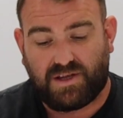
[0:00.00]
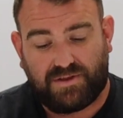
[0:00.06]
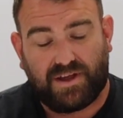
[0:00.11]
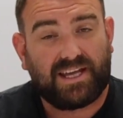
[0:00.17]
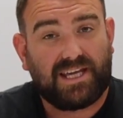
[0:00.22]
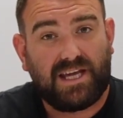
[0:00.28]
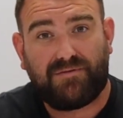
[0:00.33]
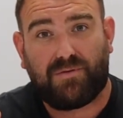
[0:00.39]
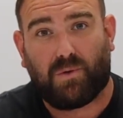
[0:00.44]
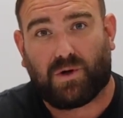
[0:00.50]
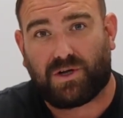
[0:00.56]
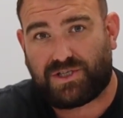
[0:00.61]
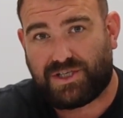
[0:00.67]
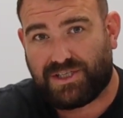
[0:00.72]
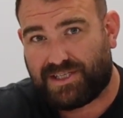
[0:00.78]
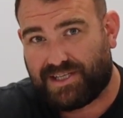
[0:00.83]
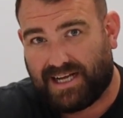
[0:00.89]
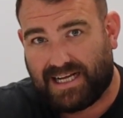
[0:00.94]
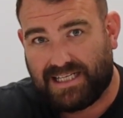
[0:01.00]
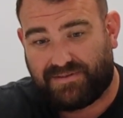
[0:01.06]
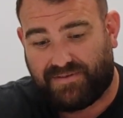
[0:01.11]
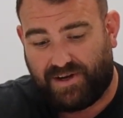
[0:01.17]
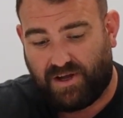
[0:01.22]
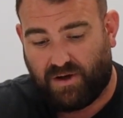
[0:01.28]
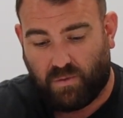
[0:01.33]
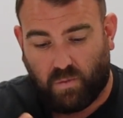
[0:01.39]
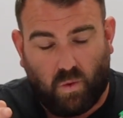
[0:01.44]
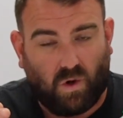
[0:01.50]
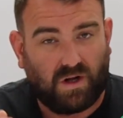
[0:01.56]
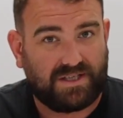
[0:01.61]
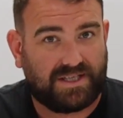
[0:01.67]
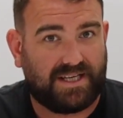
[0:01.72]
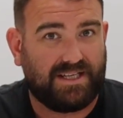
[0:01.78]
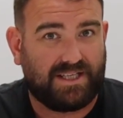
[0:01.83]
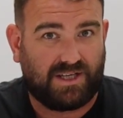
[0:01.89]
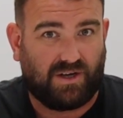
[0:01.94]
So thank you for watching today's video on
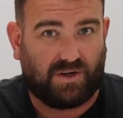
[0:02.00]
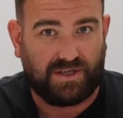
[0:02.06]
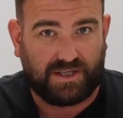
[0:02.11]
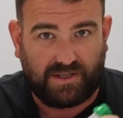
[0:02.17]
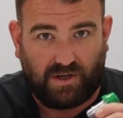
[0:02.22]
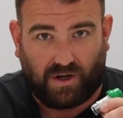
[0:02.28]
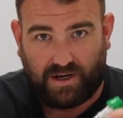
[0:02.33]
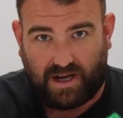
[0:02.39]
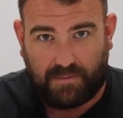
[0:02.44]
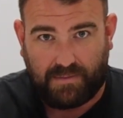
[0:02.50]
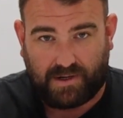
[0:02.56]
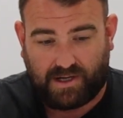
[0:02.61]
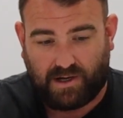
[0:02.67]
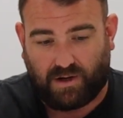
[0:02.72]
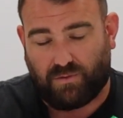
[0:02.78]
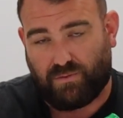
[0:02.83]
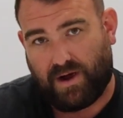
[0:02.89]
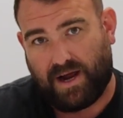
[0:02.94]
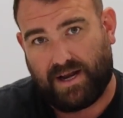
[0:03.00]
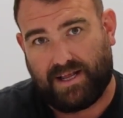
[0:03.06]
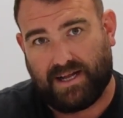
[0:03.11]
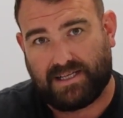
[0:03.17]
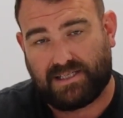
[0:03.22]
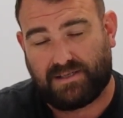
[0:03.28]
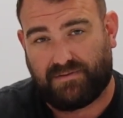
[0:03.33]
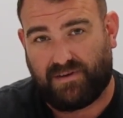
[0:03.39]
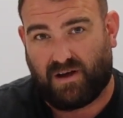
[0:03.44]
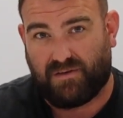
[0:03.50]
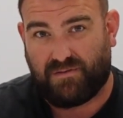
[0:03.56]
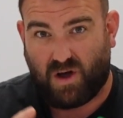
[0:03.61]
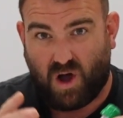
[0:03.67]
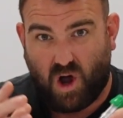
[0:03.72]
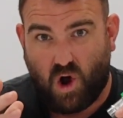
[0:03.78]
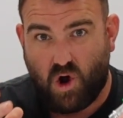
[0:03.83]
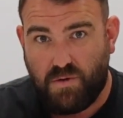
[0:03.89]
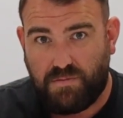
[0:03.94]
what's inside a Dynamical radiator valve. I
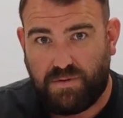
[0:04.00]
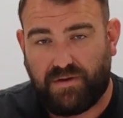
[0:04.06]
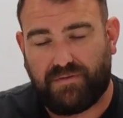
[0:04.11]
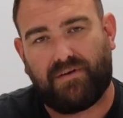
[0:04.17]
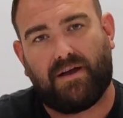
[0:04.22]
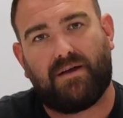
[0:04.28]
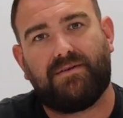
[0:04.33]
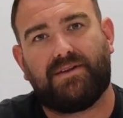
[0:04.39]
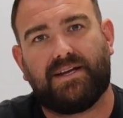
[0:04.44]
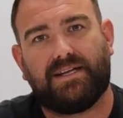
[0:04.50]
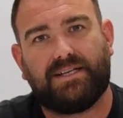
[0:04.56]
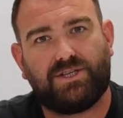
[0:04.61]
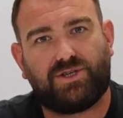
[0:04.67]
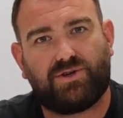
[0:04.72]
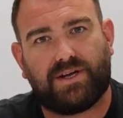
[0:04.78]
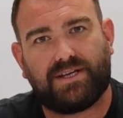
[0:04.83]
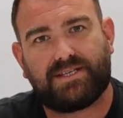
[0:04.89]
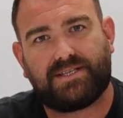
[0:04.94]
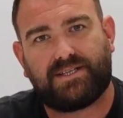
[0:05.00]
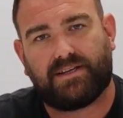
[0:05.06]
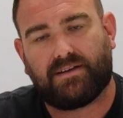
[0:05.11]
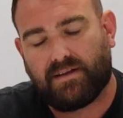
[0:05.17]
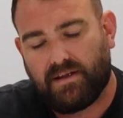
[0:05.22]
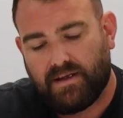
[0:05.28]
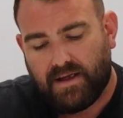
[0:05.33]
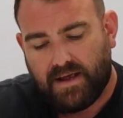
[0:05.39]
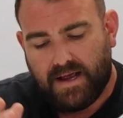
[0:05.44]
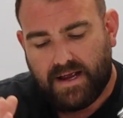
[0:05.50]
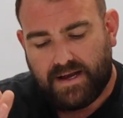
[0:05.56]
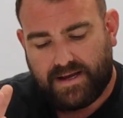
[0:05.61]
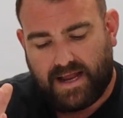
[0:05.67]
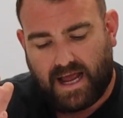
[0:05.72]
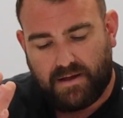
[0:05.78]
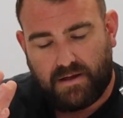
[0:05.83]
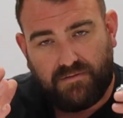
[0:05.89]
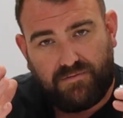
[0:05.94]
hope you found it interesting.
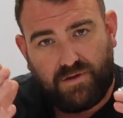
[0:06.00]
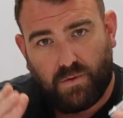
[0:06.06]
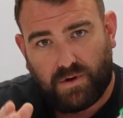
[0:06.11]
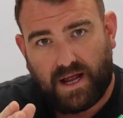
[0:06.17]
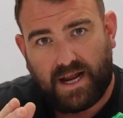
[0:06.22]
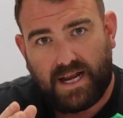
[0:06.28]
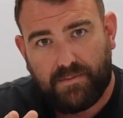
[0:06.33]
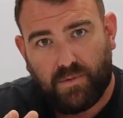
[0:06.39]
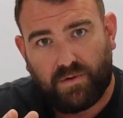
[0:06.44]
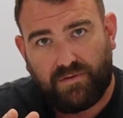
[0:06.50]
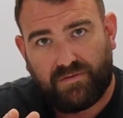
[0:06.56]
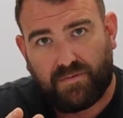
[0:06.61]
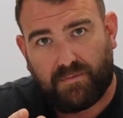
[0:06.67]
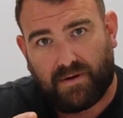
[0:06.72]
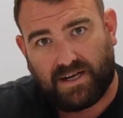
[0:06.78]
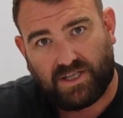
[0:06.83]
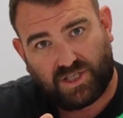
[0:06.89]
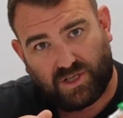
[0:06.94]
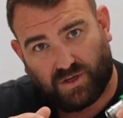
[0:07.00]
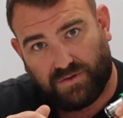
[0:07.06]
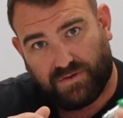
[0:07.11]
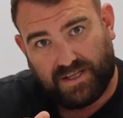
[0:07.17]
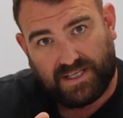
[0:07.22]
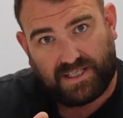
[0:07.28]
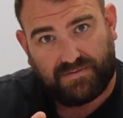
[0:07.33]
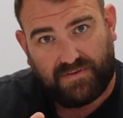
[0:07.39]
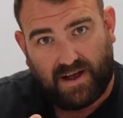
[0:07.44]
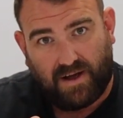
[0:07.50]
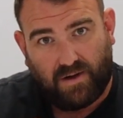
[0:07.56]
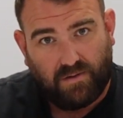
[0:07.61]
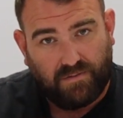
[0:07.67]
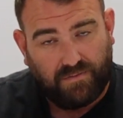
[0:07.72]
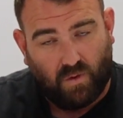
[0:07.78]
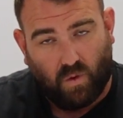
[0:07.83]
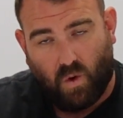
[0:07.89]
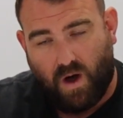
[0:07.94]
Now, if you want any more information on this
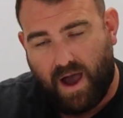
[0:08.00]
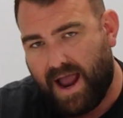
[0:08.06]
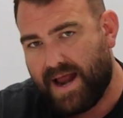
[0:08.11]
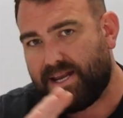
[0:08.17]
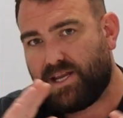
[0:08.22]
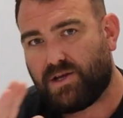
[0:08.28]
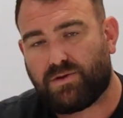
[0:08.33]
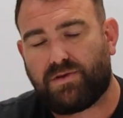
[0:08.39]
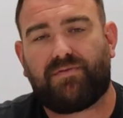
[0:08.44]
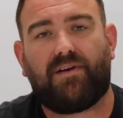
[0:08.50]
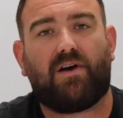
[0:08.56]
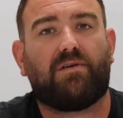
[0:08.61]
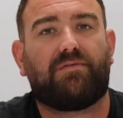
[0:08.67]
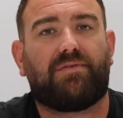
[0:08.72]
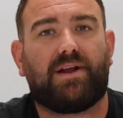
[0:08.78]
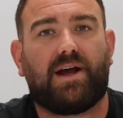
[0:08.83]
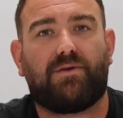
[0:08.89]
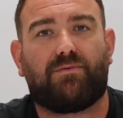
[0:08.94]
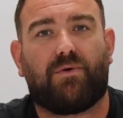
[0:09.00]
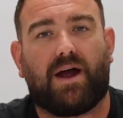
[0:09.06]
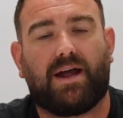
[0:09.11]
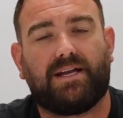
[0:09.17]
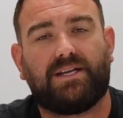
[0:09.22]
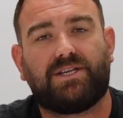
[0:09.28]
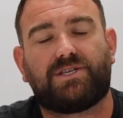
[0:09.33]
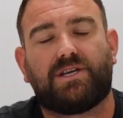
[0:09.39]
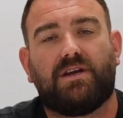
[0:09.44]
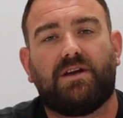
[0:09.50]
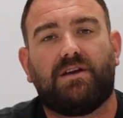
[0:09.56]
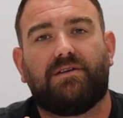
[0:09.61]
valve or any other valve in our range,